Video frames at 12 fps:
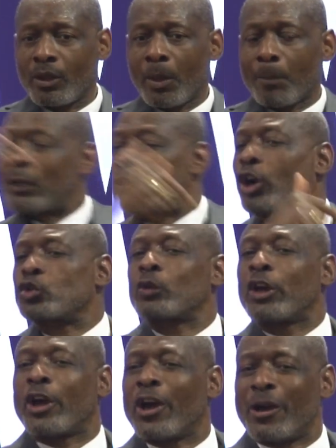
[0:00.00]
Because we
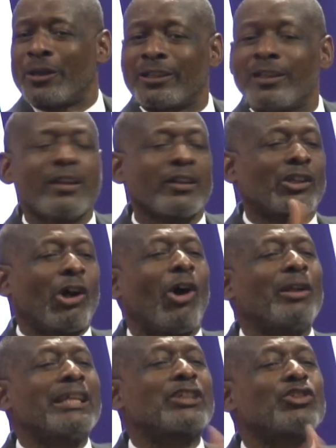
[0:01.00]
heard
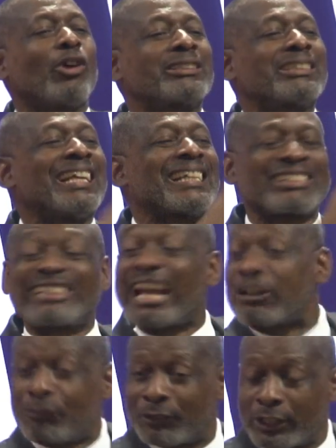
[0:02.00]
God is not in a
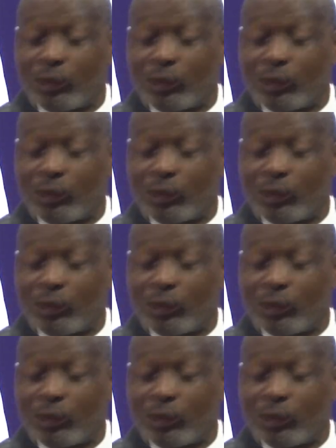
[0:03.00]
selfie,